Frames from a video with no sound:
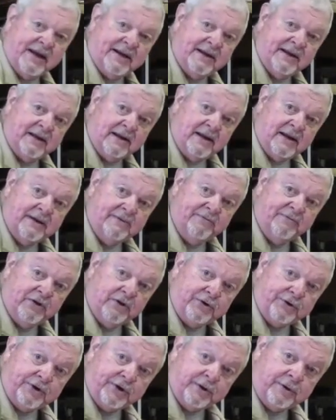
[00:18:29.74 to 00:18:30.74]
that inline
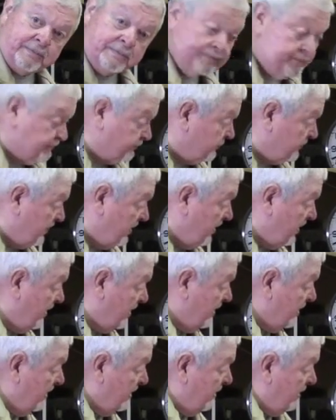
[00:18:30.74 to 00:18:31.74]
filter,
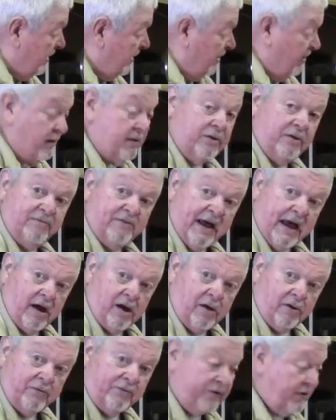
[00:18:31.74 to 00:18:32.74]
the
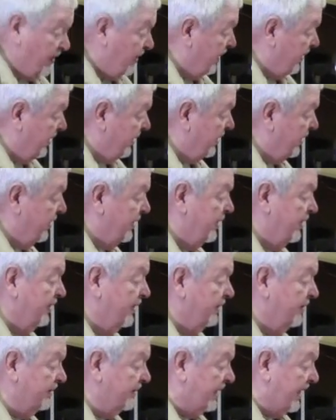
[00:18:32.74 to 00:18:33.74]
valve,
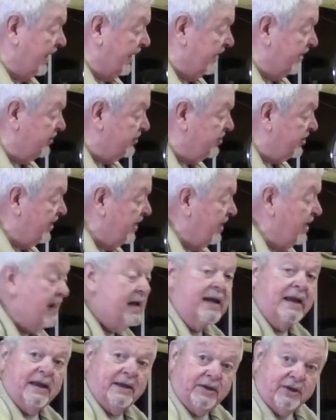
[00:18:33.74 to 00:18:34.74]
gauge,
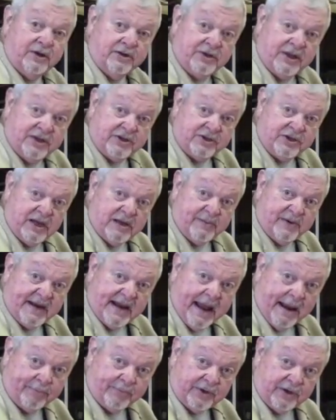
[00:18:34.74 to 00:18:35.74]
and there's that same
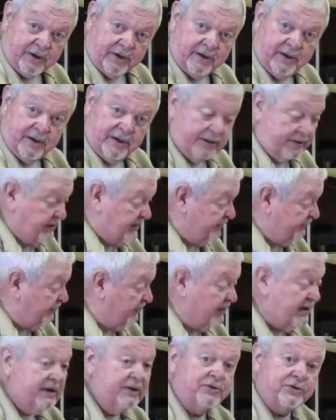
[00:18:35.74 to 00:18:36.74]
adapter.
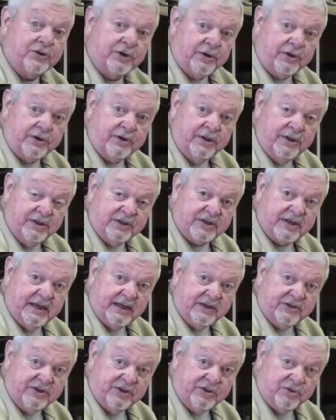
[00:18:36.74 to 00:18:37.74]
Different insert. In this
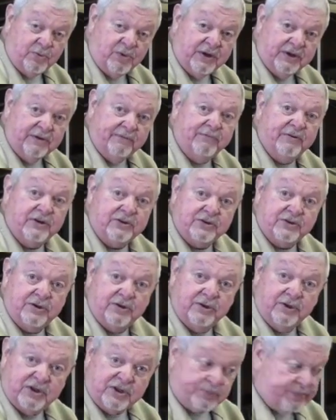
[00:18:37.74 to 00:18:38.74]
case, it's one that fits
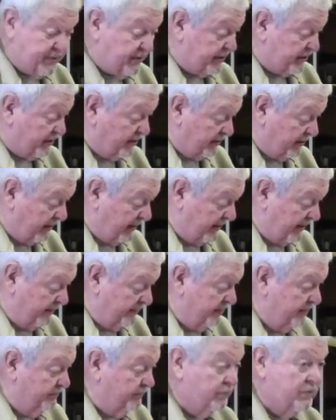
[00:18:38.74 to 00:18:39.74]
this particular
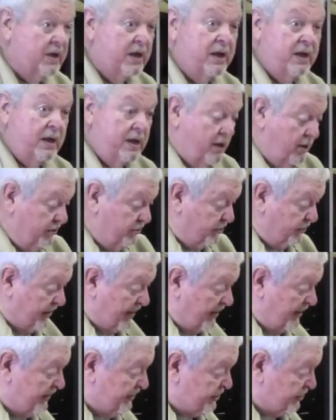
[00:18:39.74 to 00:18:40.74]
length. So
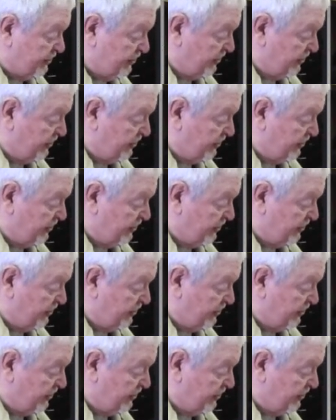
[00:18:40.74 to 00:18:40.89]
now let's